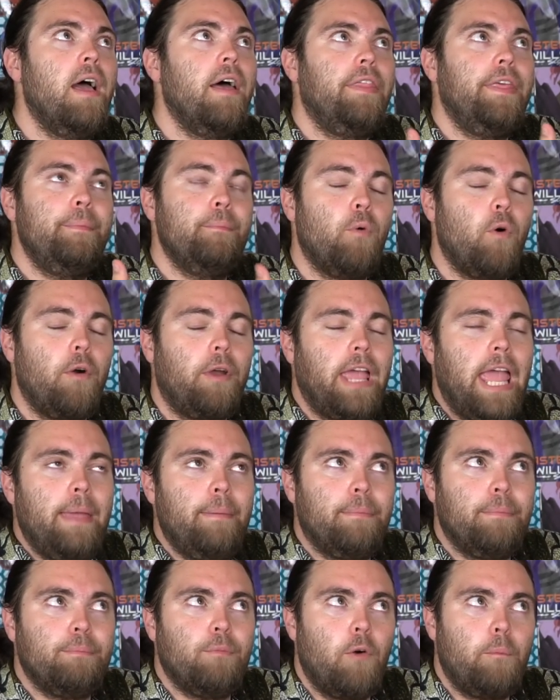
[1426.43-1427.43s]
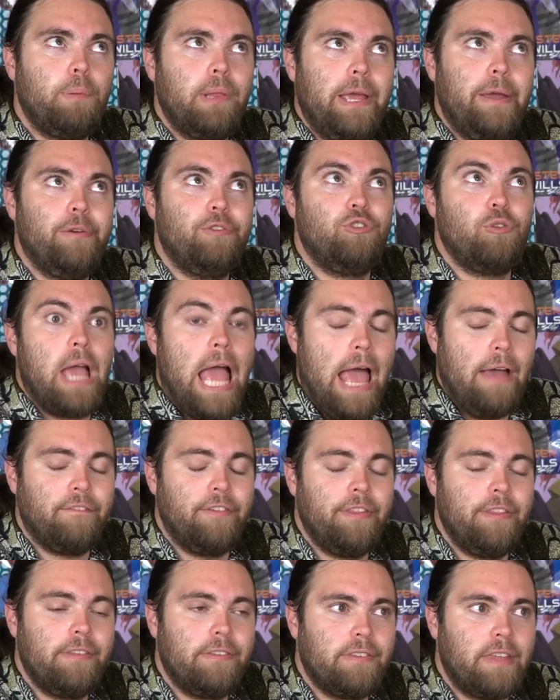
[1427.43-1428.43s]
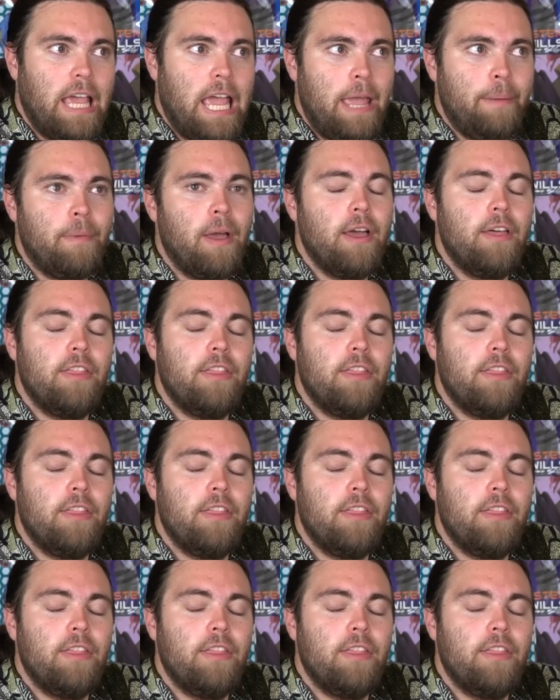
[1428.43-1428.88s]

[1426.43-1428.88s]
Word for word: The more game, more players you have in this game,